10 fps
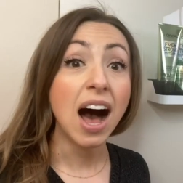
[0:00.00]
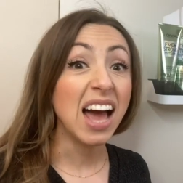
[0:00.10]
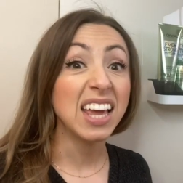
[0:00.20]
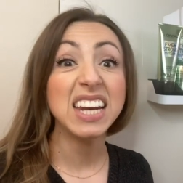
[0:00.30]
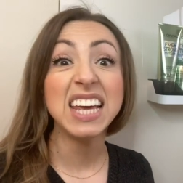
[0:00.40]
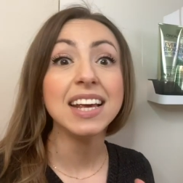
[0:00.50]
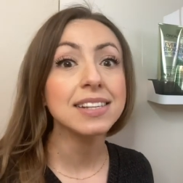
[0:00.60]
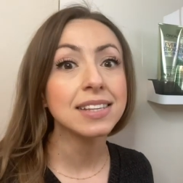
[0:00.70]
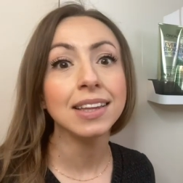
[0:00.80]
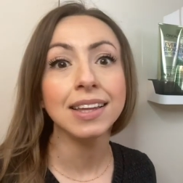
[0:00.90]
I can
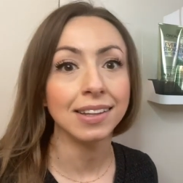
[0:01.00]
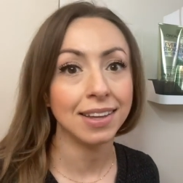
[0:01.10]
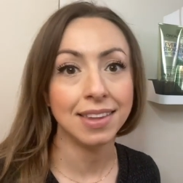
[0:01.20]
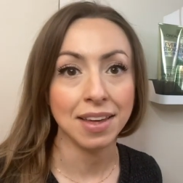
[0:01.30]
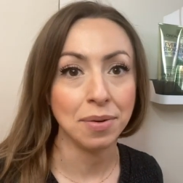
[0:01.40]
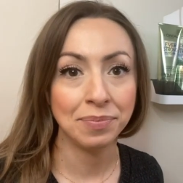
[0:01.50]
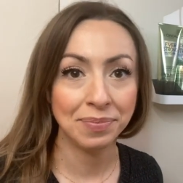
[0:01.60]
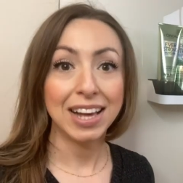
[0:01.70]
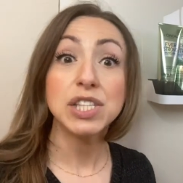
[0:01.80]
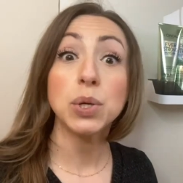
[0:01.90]
easily clean them.
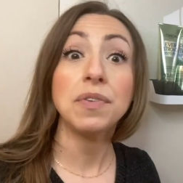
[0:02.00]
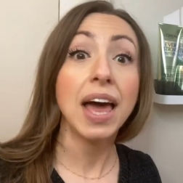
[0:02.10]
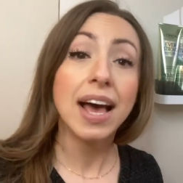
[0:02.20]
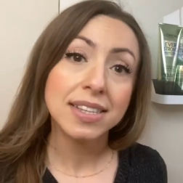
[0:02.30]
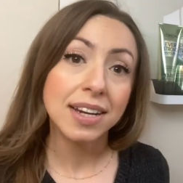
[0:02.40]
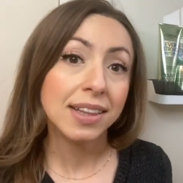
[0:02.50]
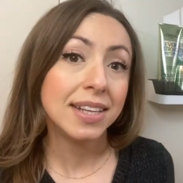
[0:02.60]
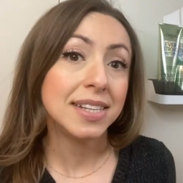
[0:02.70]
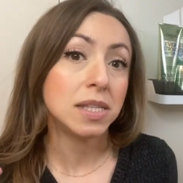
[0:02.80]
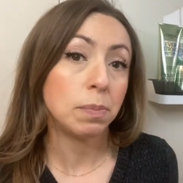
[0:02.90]
So if I
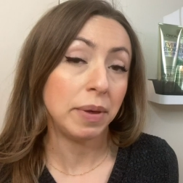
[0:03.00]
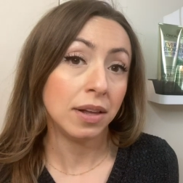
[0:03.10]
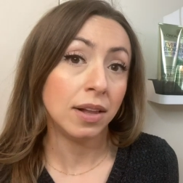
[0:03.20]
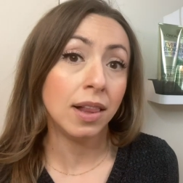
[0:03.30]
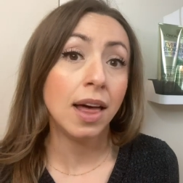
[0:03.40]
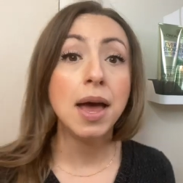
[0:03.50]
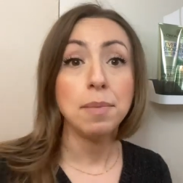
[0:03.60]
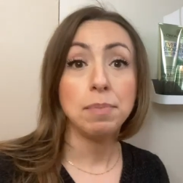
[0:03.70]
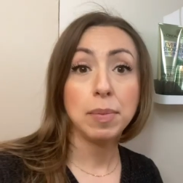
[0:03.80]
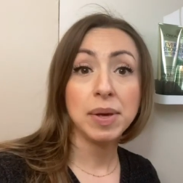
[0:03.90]
accidentally spill
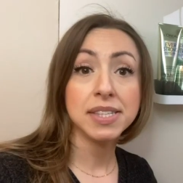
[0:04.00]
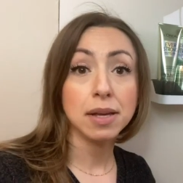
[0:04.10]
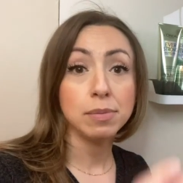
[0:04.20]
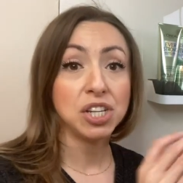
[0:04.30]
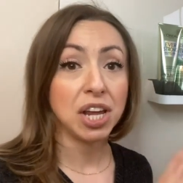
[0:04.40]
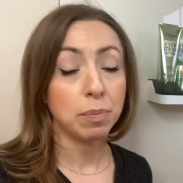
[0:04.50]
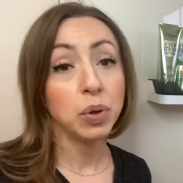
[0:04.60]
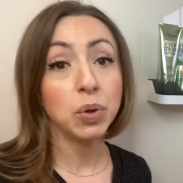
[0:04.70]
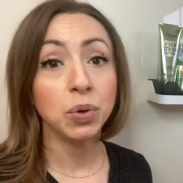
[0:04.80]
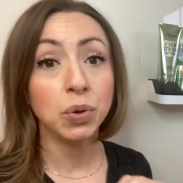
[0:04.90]
maybe some
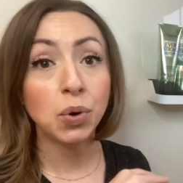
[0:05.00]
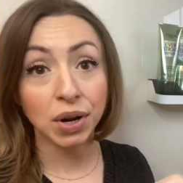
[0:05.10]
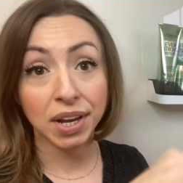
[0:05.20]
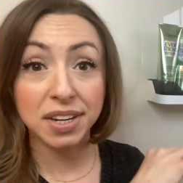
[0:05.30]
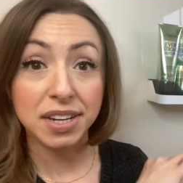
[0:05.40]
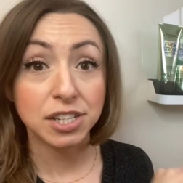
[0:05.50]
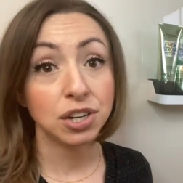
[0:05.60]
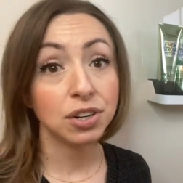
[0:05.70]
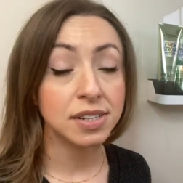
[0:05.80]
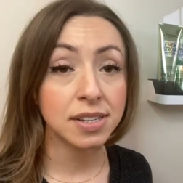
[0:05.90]
shampoo or
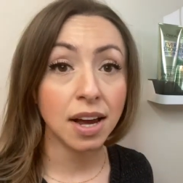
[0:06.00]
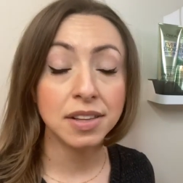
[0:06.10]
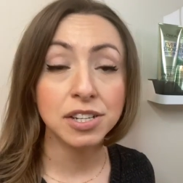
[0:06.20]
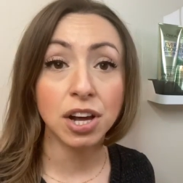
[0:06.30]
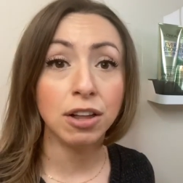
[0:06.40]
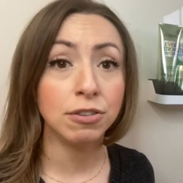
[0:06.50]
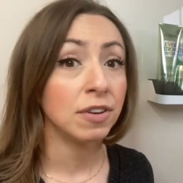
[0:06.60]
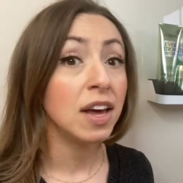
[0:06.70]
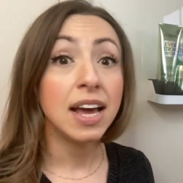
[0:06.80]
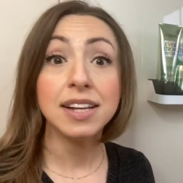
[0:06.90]
conditioner inside the shelf,
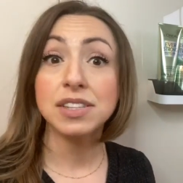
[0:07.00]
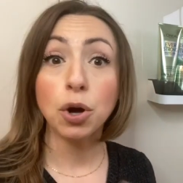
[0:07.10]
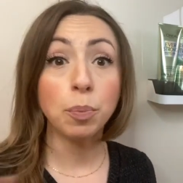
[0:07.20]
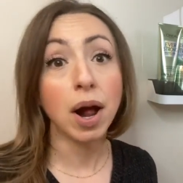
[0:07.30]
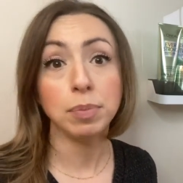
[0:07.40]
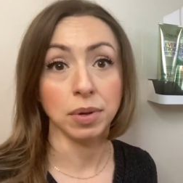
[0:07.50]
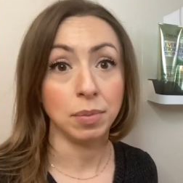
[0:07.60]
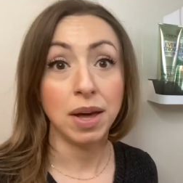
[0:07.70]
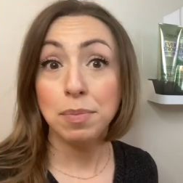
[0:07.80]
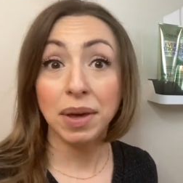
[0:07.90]
it's no
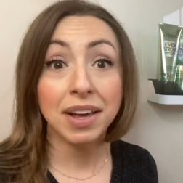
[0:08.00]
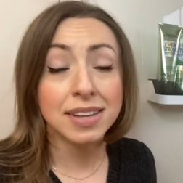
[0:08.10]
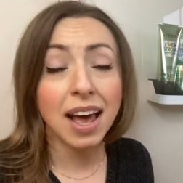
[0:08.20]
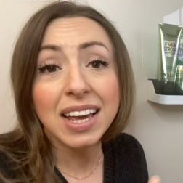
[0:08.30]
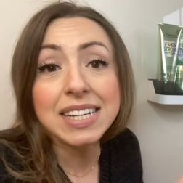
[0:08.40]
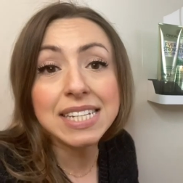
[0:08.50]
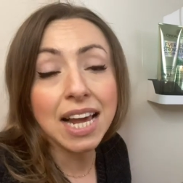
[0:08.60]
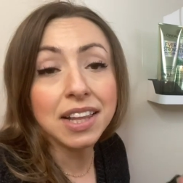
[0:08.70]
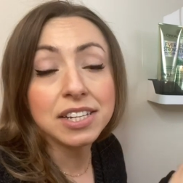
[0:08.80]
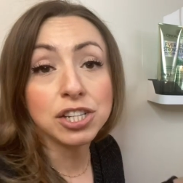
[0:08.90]
problem because I can
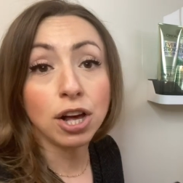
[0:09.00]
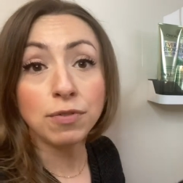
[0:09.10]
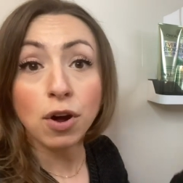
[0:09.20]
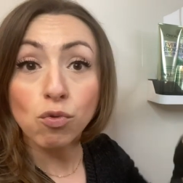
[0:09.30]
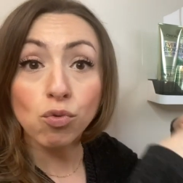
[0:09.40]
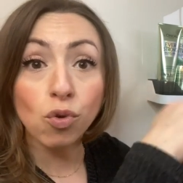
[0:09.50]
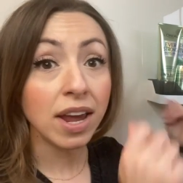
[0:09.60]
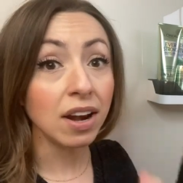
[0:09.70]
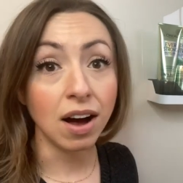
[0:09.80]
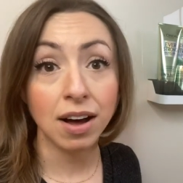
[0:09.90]
take the shelf
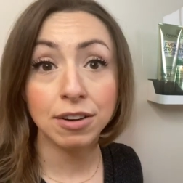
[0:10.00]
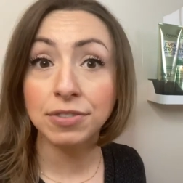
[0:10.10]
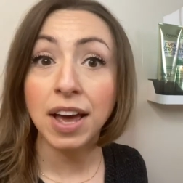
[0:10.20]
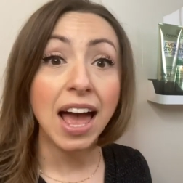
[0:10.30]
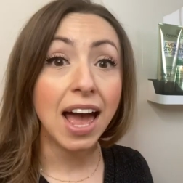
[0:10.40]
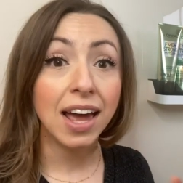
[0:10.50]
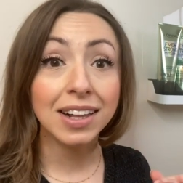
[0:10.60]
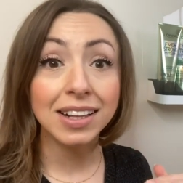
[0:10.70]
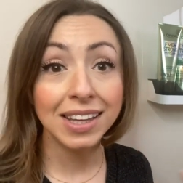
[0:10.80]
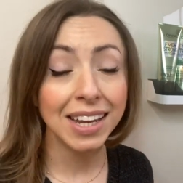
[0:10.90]
right off
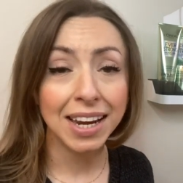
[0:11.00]
and clean